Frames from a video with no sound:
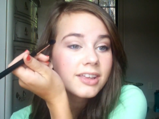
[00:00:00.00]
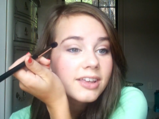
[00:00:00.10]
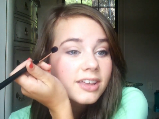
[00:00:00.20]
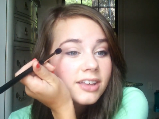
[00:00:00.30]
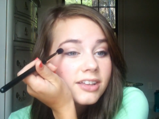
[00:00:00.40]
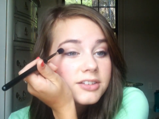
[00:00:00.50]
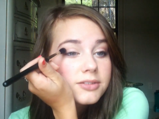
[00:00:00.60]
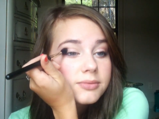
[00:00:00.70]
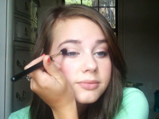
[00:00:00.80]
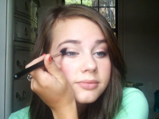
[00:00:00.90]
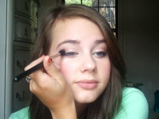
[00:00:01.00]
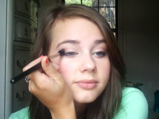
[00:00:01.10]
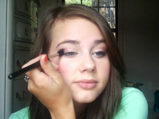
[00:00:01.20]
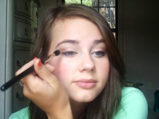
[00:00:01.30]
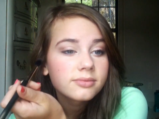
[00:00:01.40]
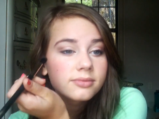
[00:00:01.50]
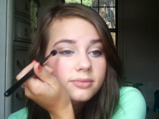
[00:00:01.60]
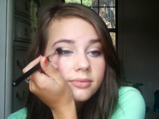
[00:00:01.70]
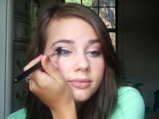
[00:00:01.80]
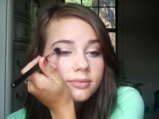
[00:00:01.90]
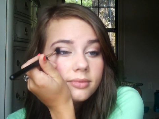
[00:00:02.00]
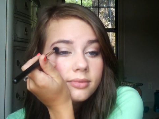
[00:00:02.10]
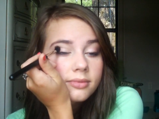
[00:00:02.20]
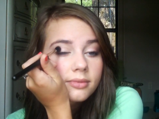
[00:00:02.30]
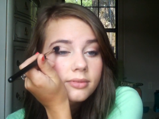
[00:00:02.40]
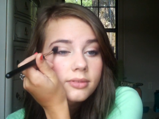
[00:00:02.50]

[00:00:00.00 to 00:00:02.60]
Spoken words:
(no one is talking)